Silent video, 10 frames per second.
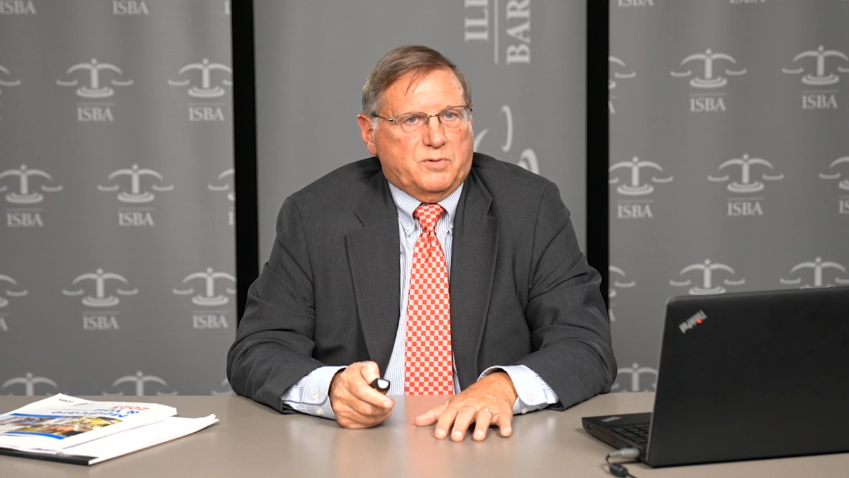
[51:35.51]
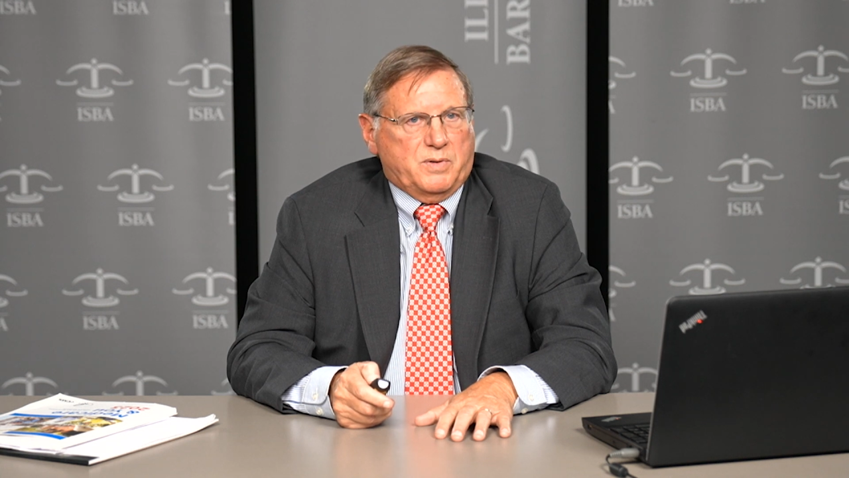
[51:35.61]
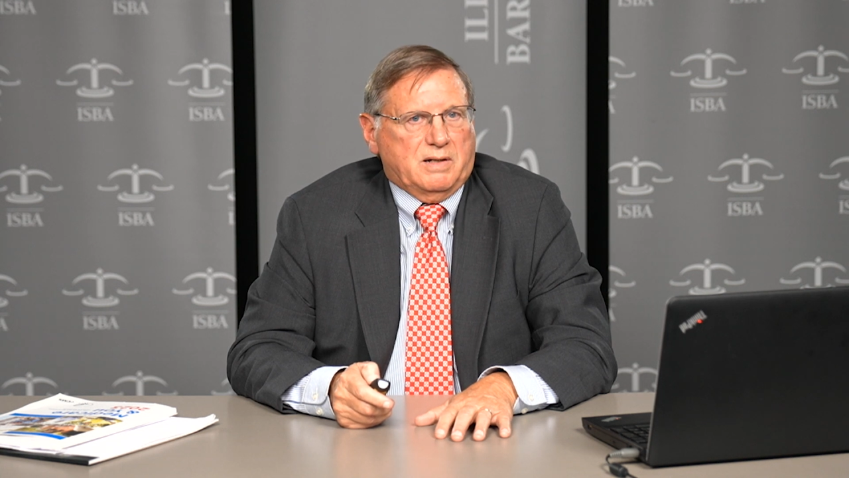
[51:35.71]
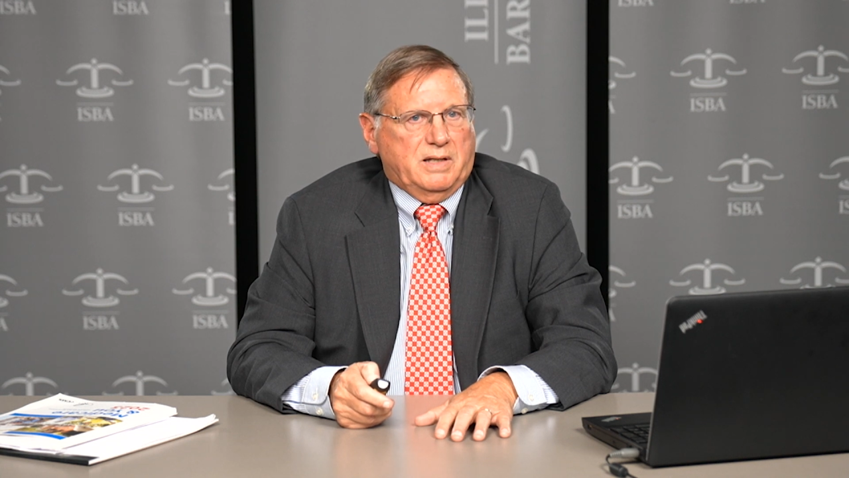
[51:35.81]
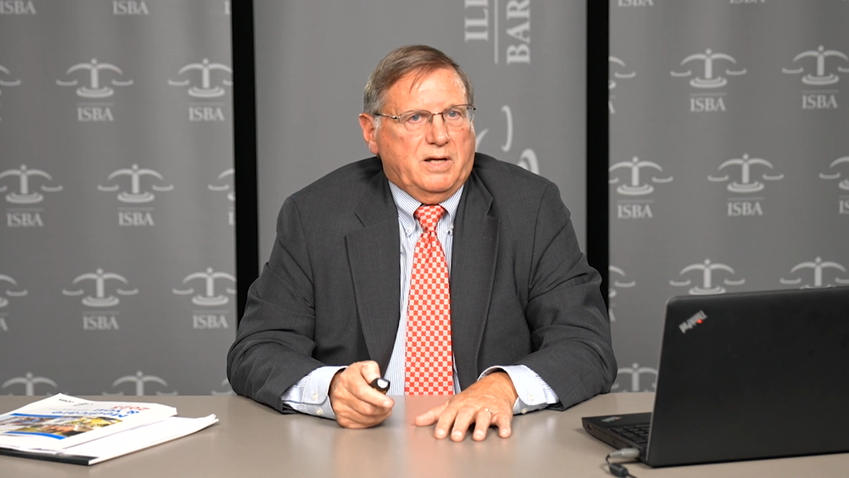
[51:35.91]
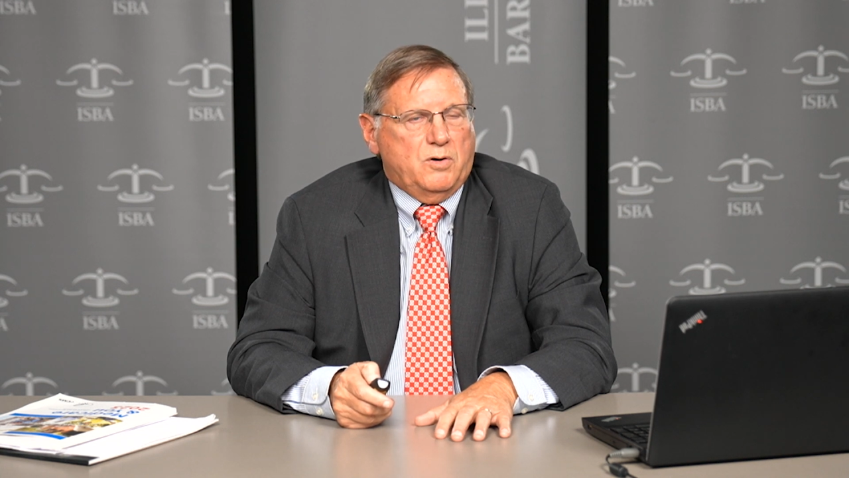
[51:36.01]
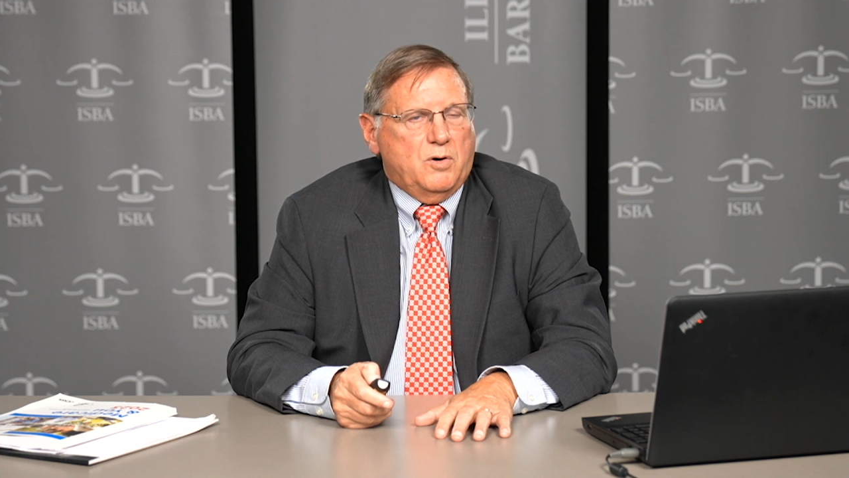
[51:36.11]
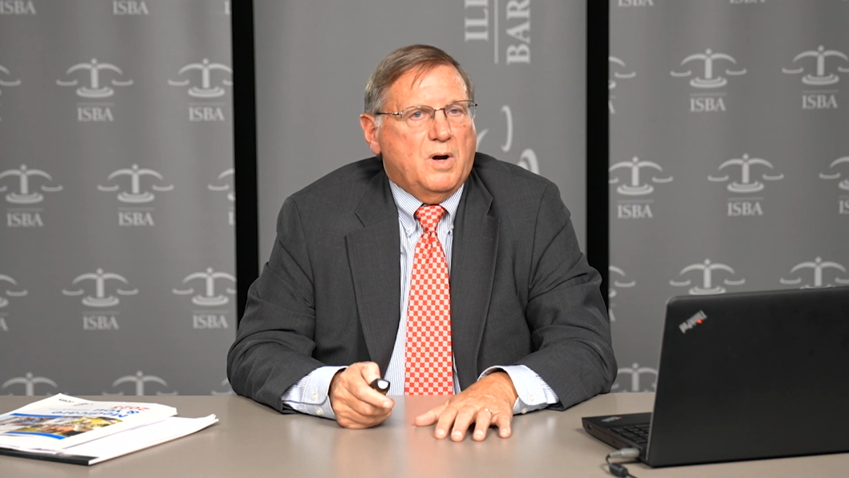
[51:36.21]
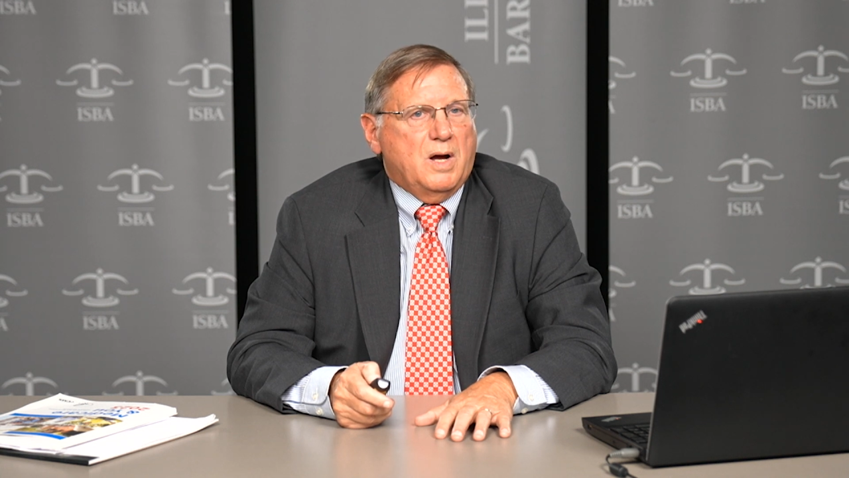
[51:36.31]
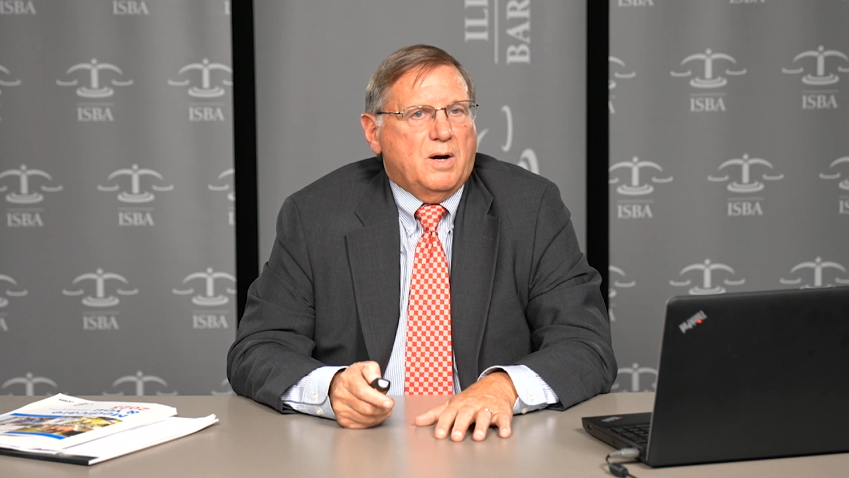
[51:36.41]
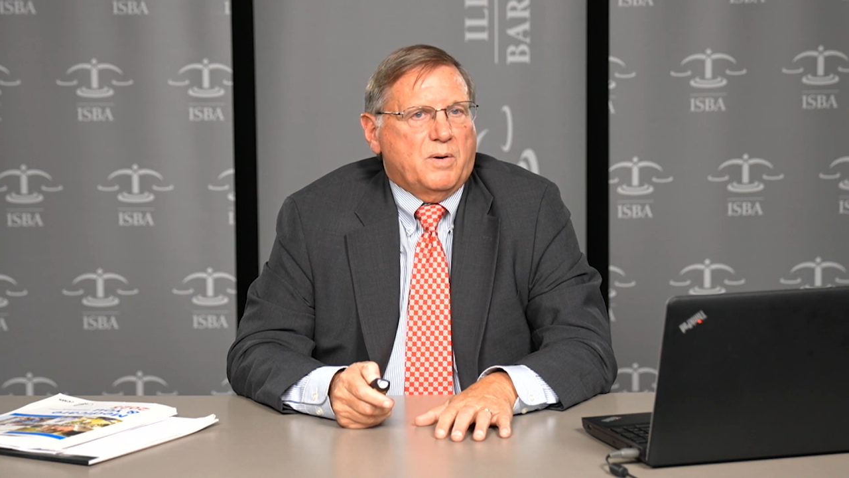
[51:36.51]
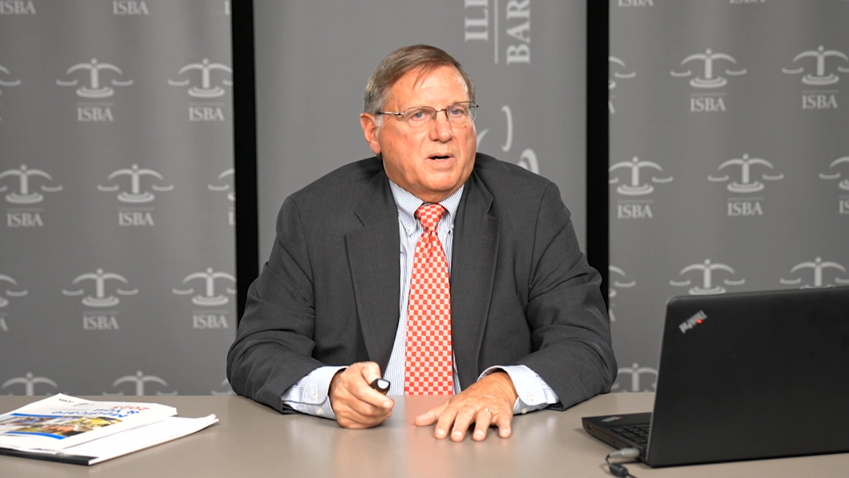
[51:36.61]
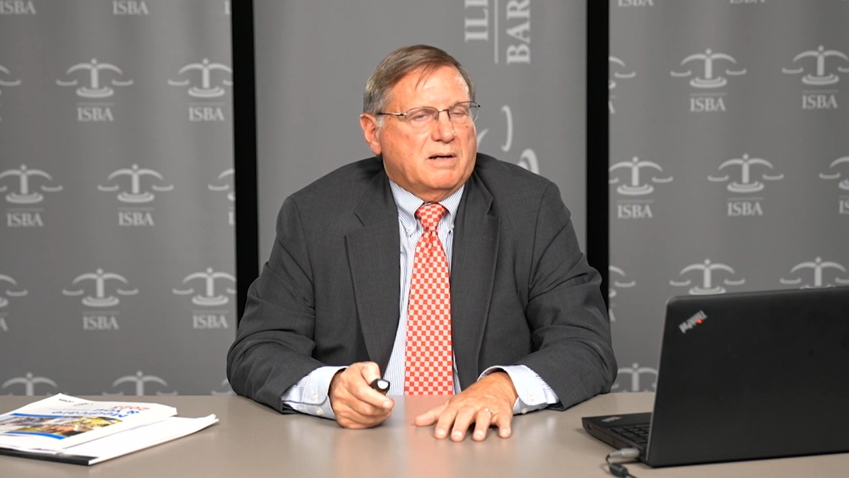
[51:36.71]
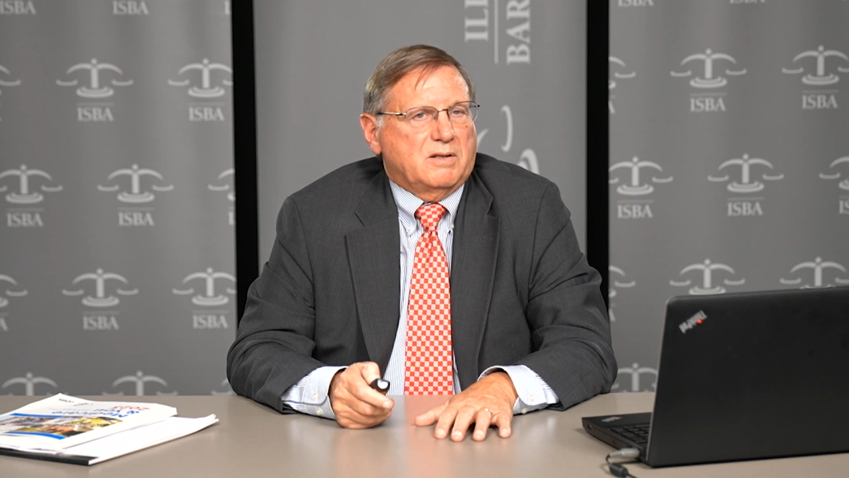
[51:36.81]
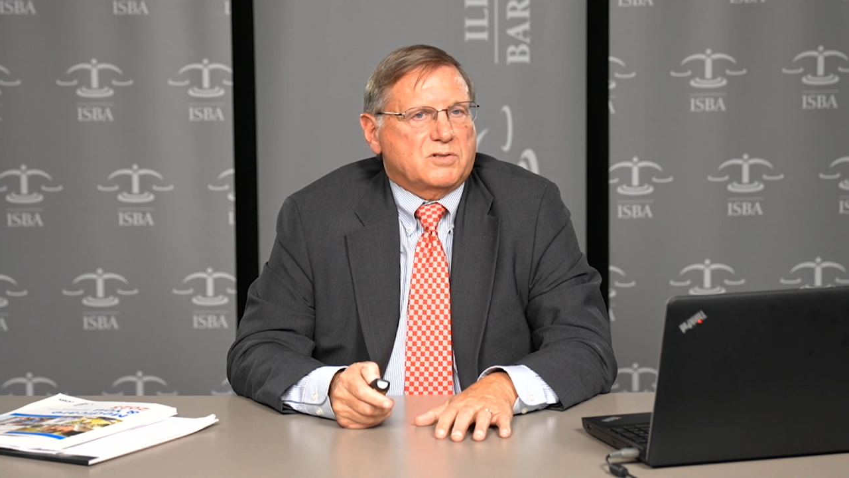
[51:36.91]

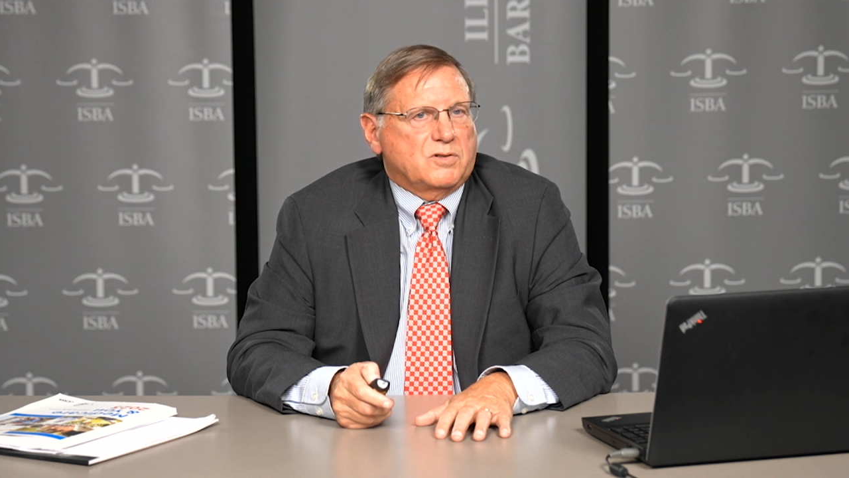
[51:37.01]
regardless